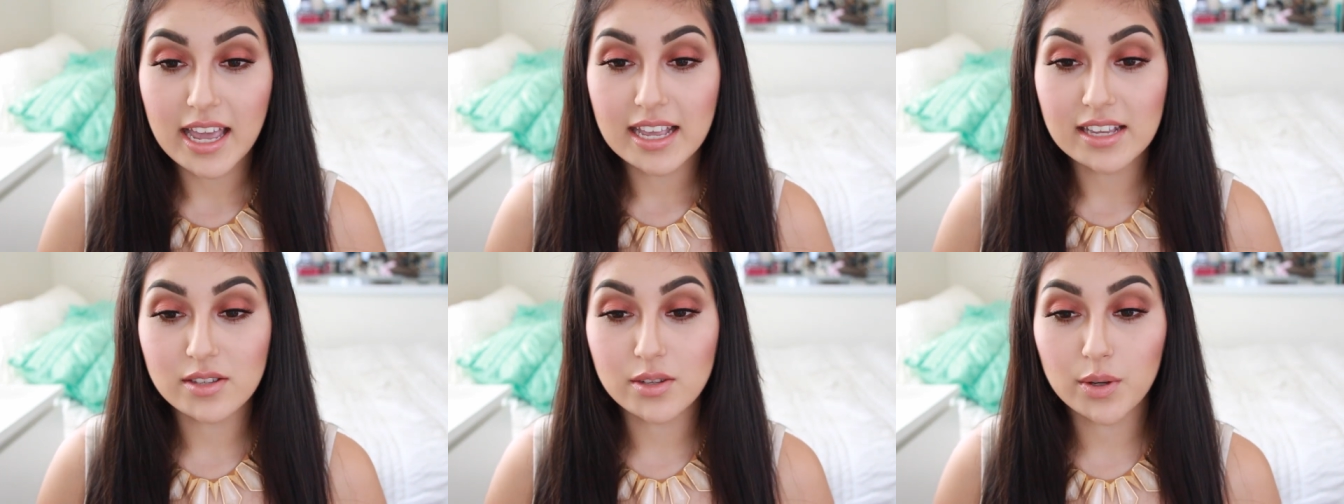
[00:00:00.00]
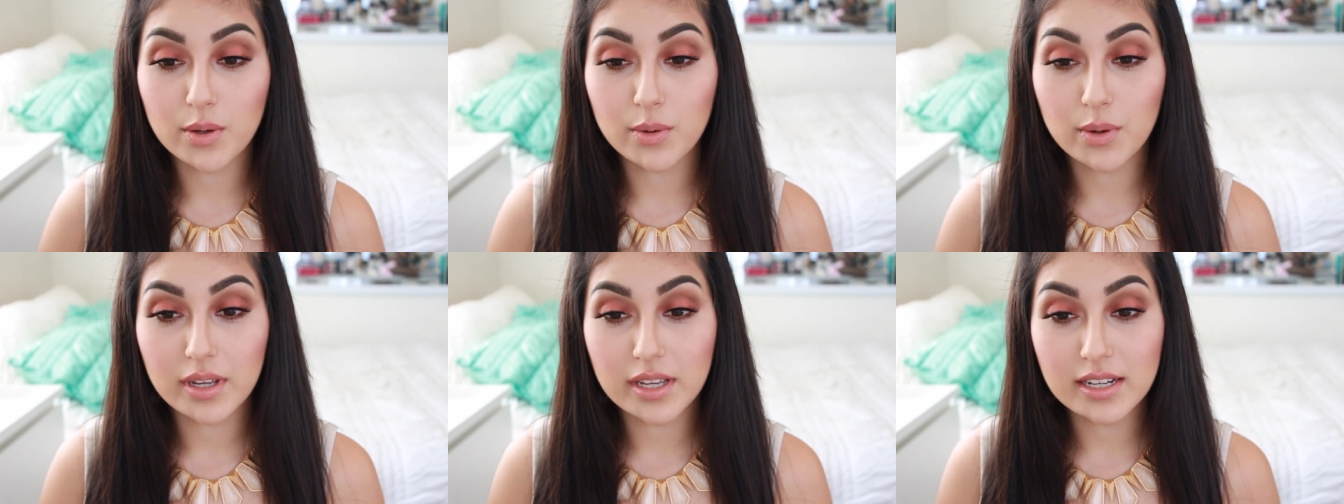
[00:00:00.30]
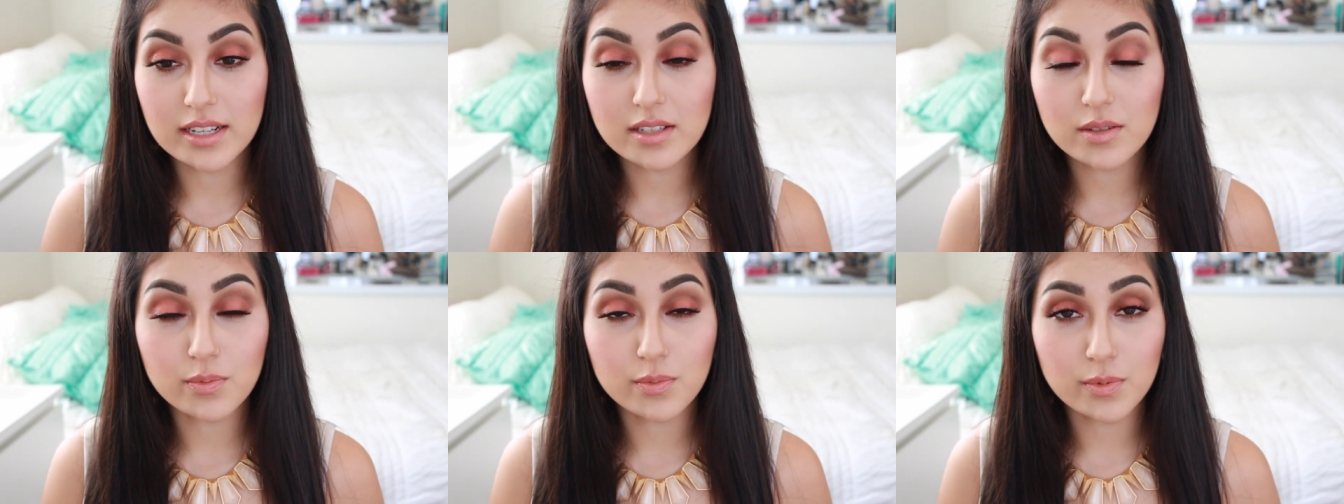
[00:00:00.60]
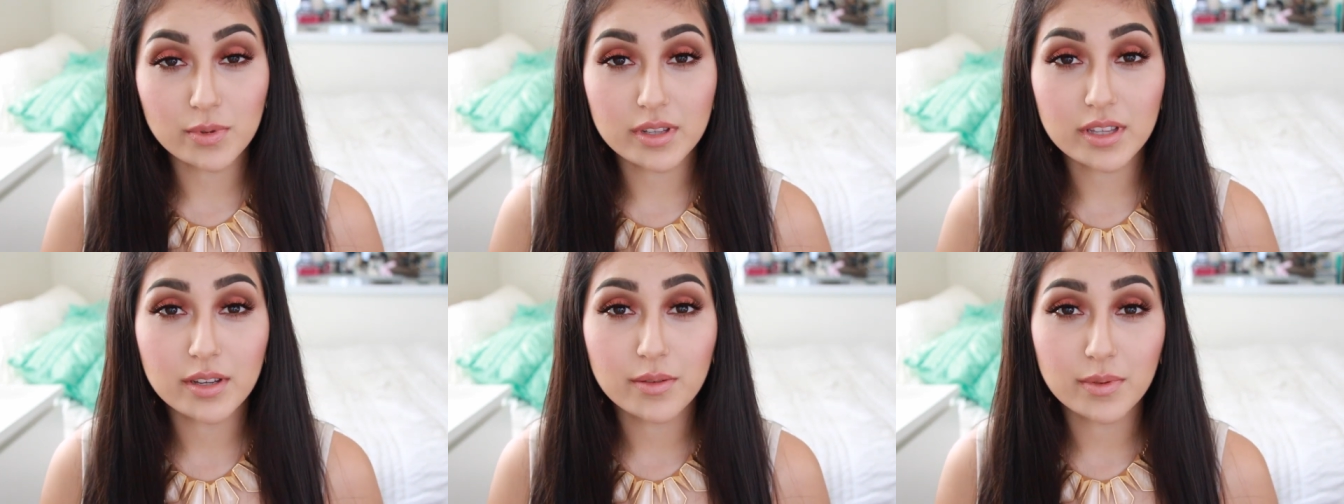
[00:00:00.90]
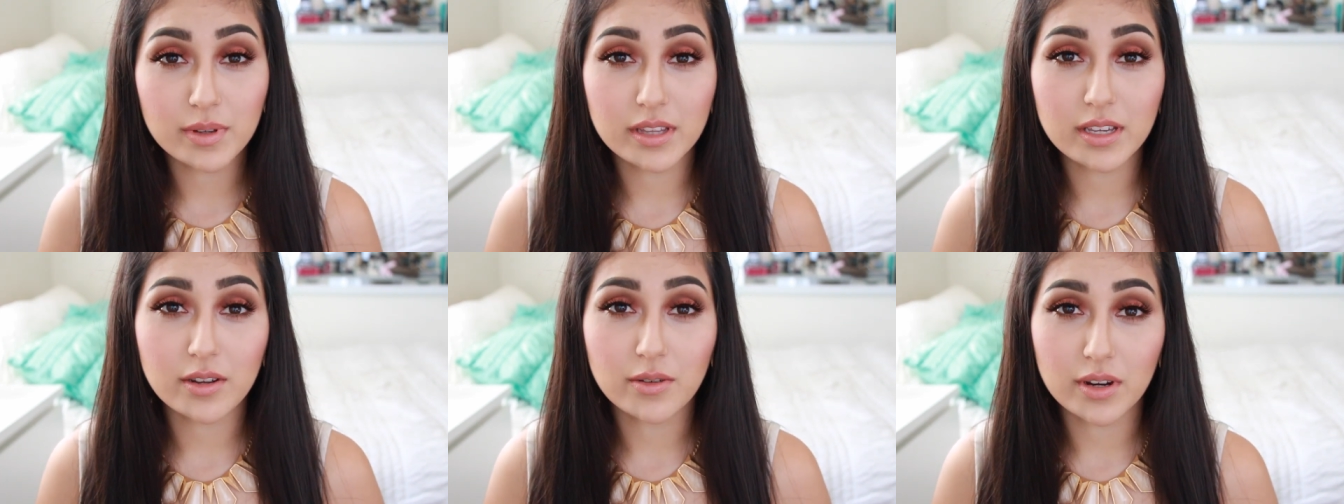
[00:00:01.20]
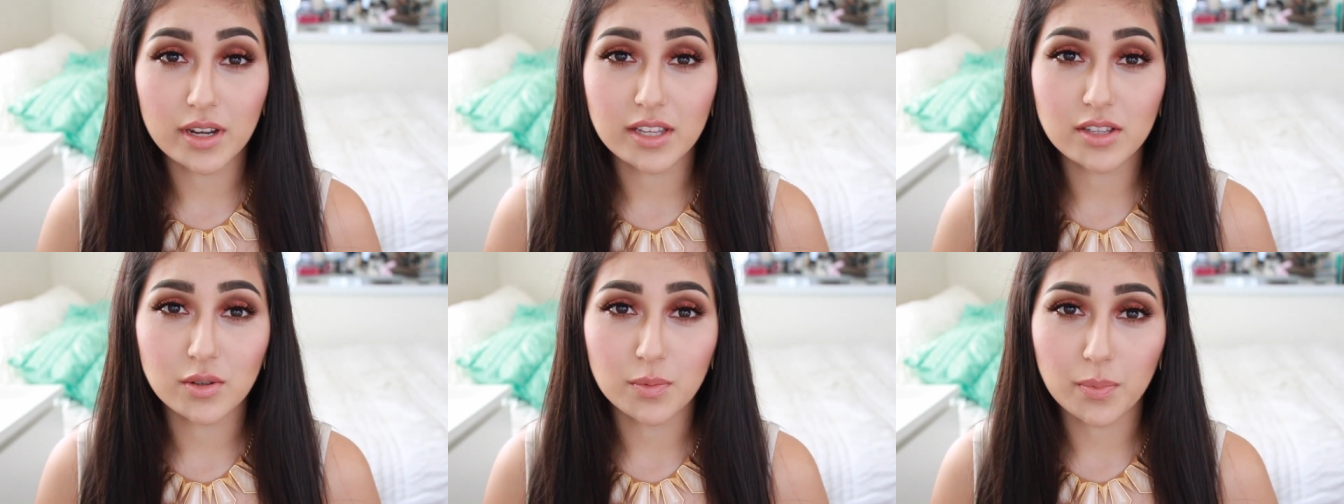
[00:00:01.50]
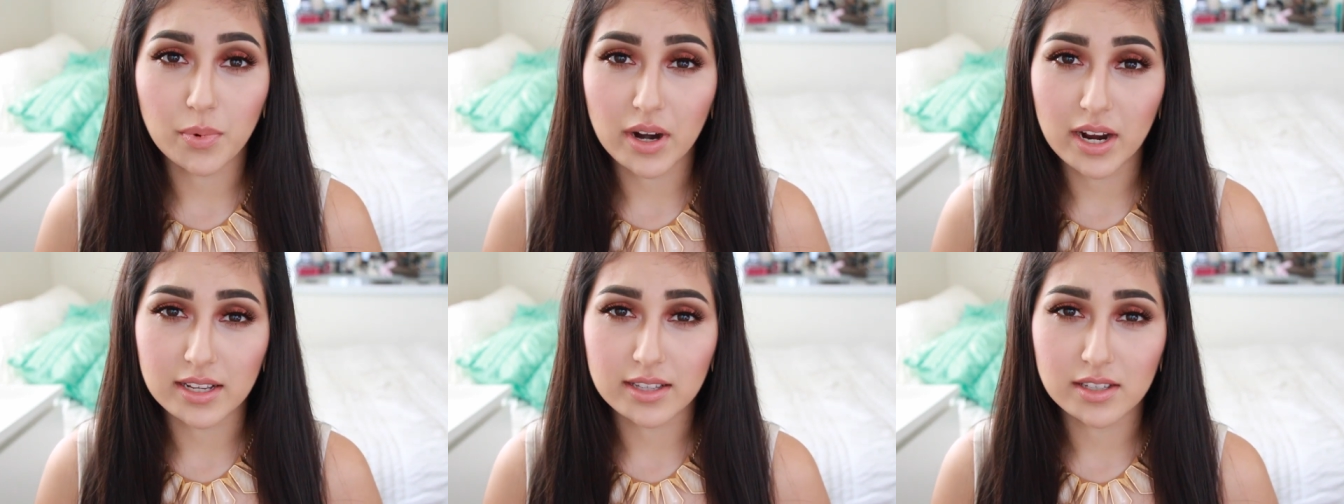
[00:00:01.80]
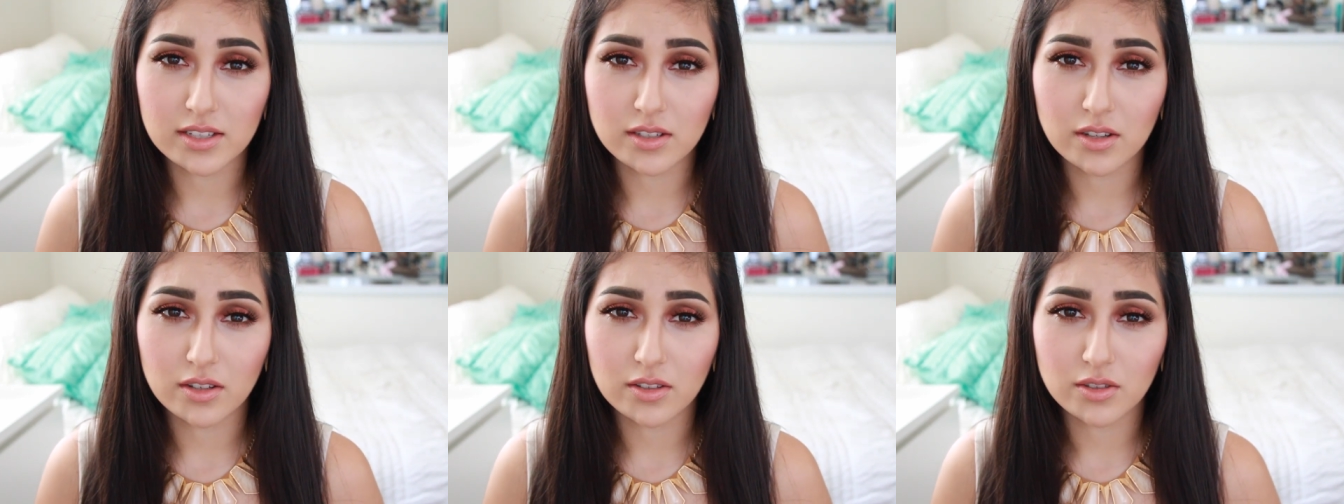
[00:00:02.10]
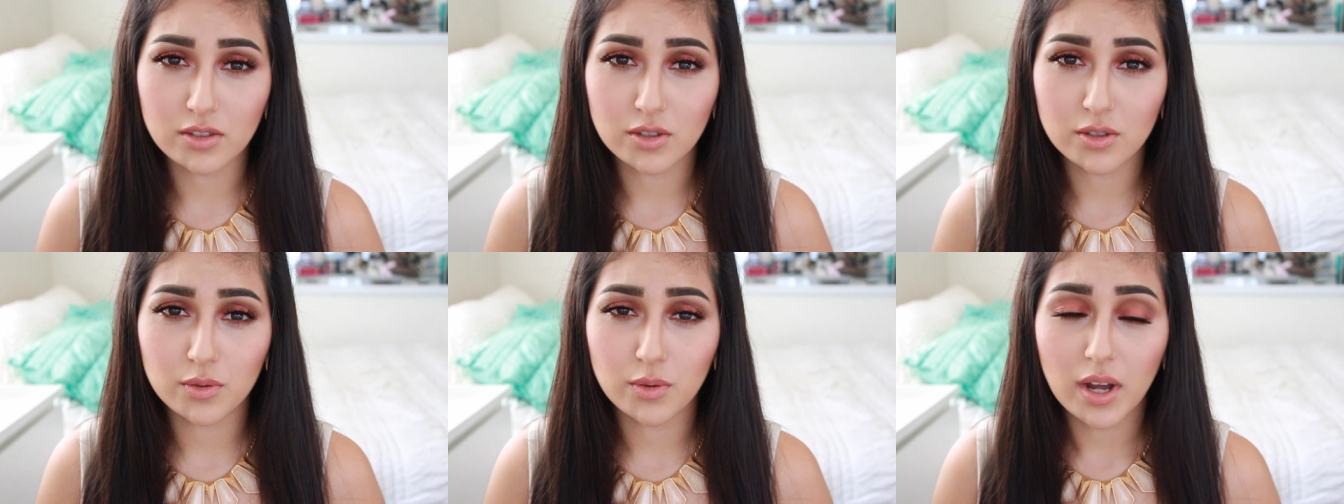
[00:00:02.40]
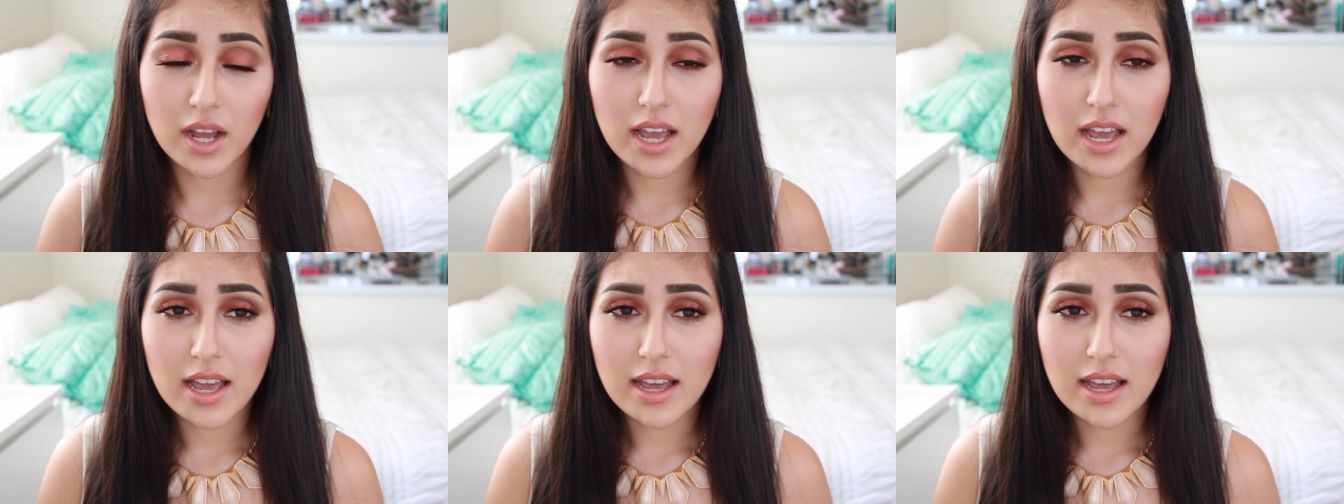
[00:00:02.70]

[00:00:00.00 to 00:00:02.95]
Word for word: So it is really great to practice on too.